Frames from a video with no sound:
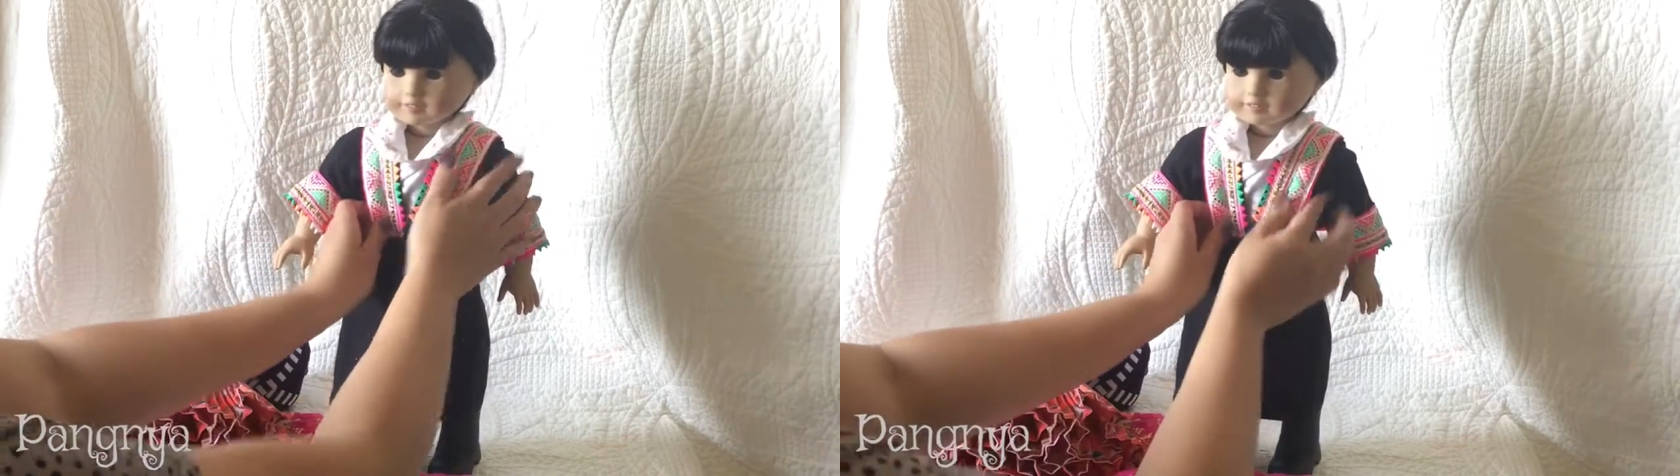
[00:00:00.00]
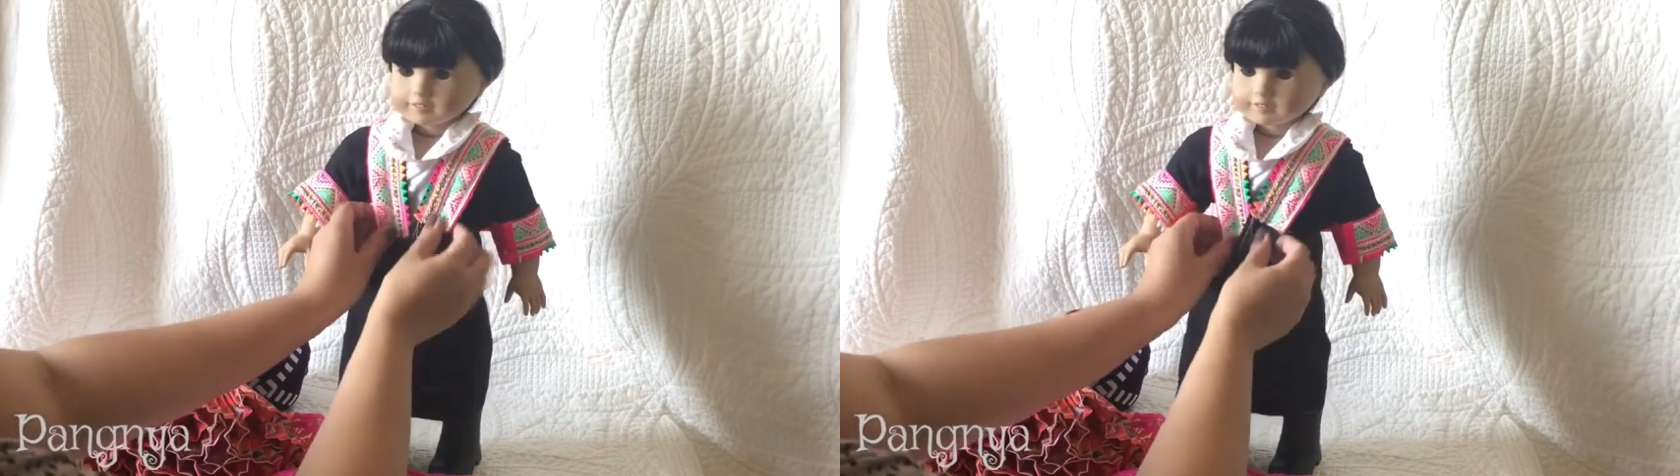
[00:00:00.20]

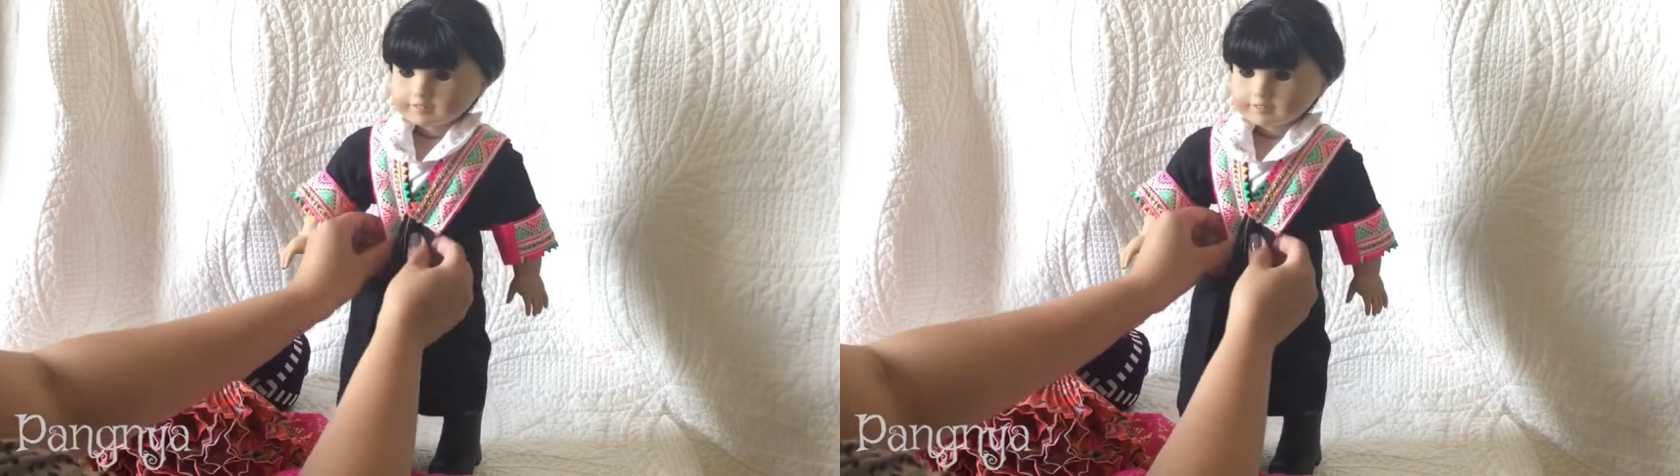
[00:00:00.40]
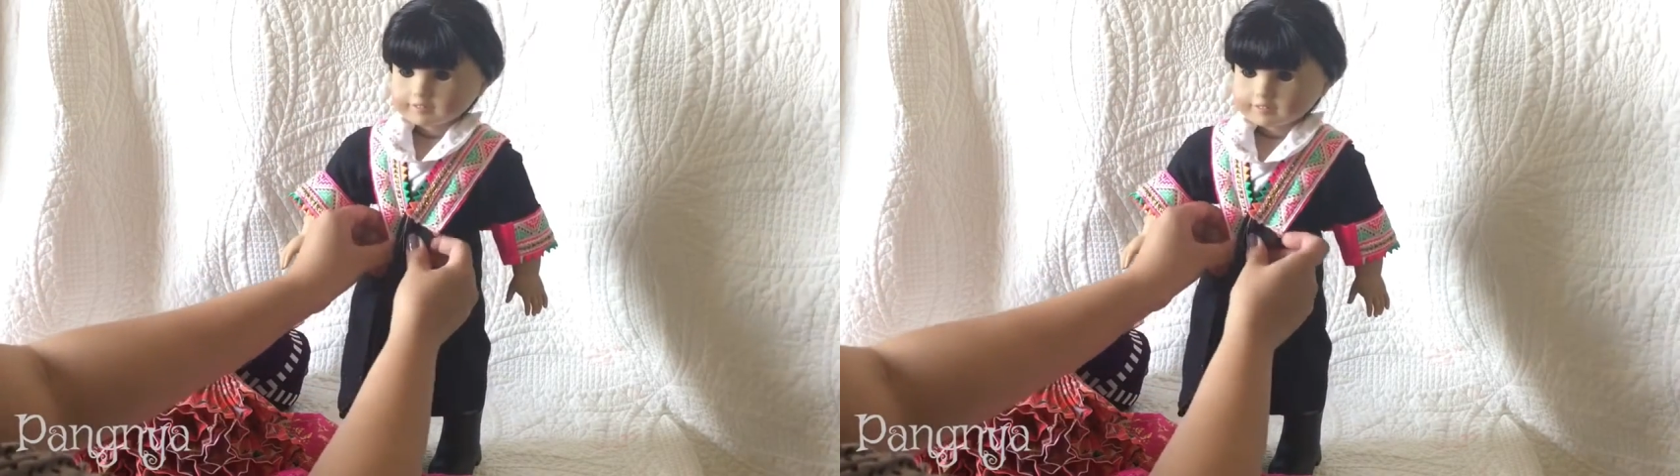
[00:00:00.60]
my
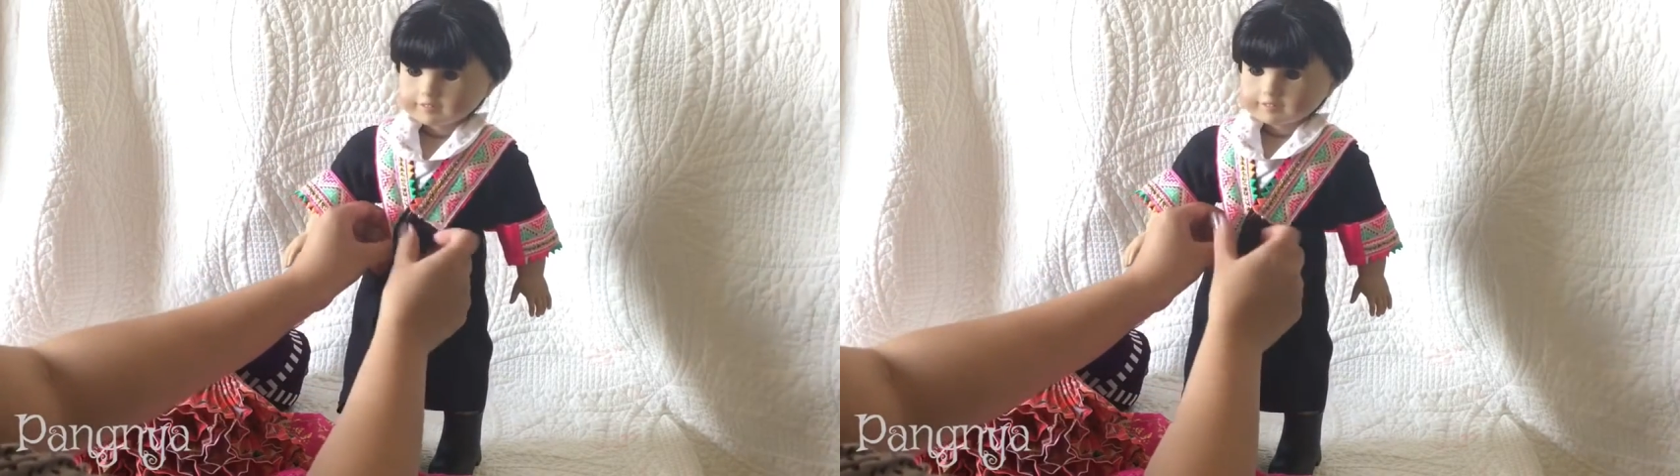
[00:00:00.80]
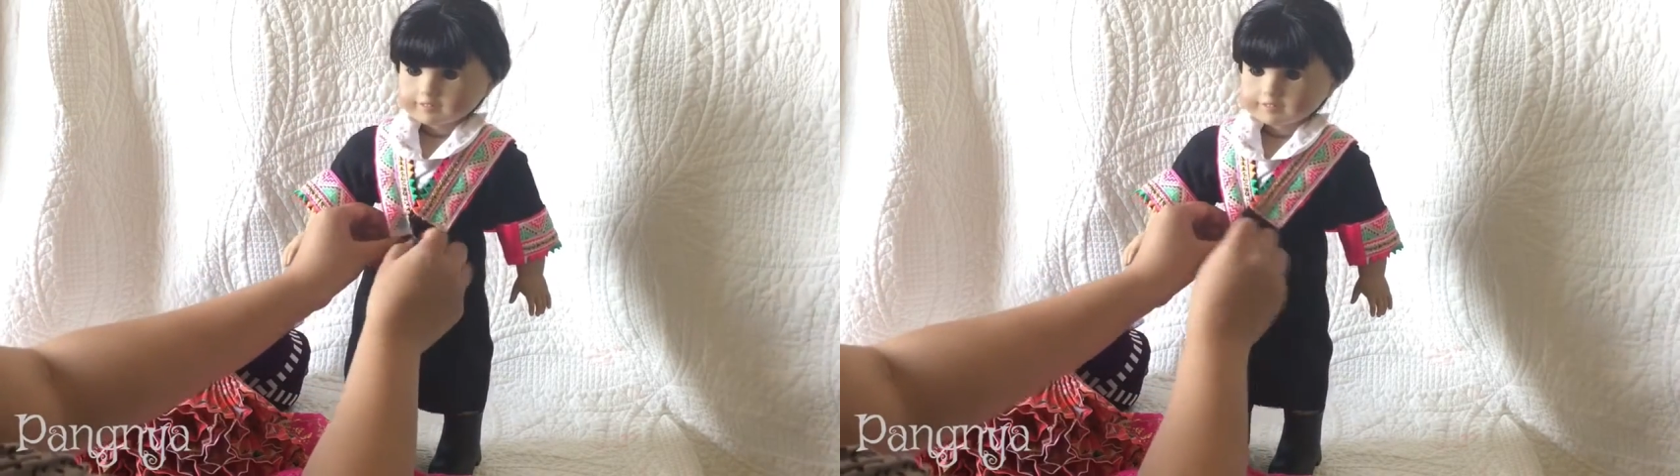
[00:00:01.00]
baby
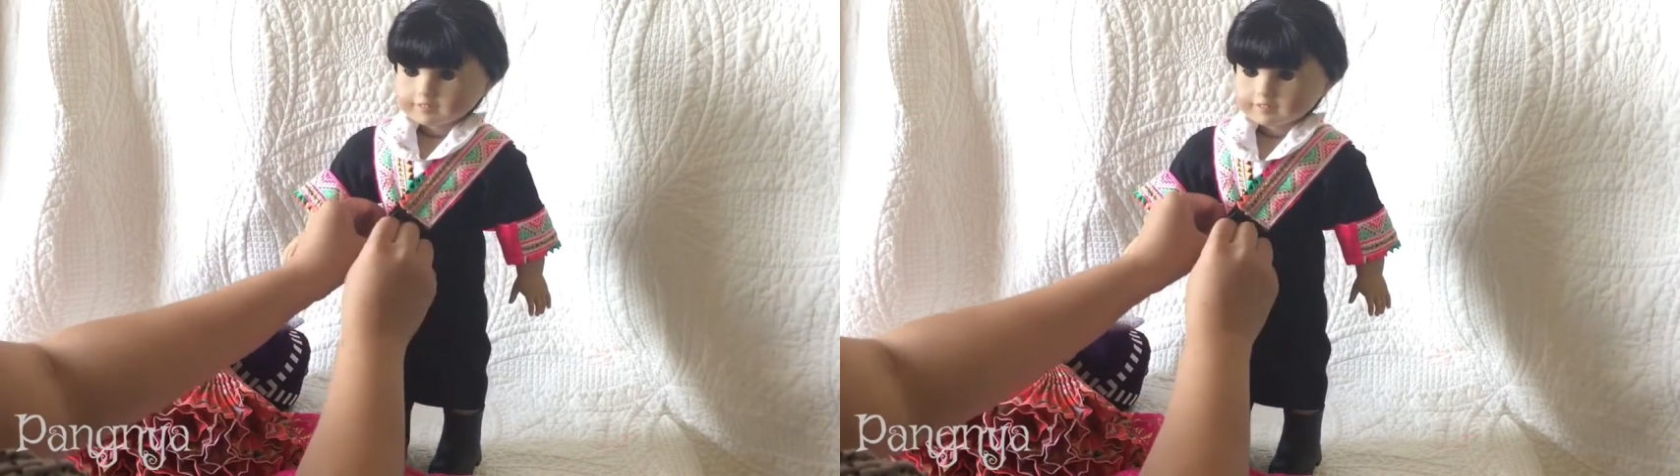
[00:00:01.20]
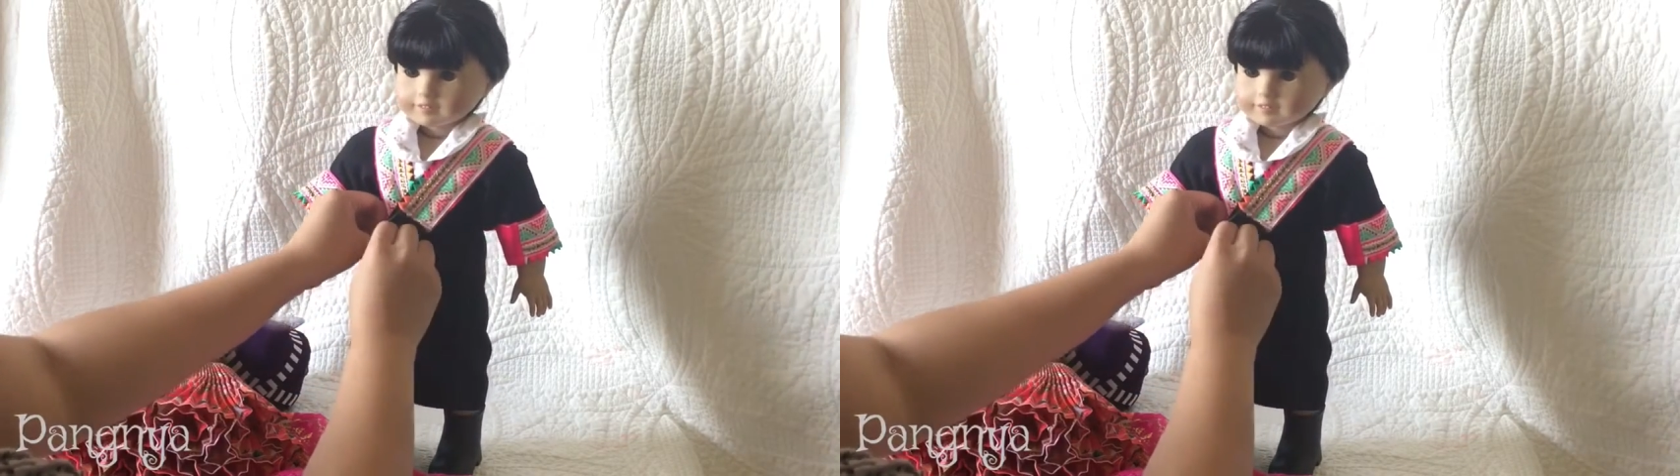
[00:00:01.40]
girl.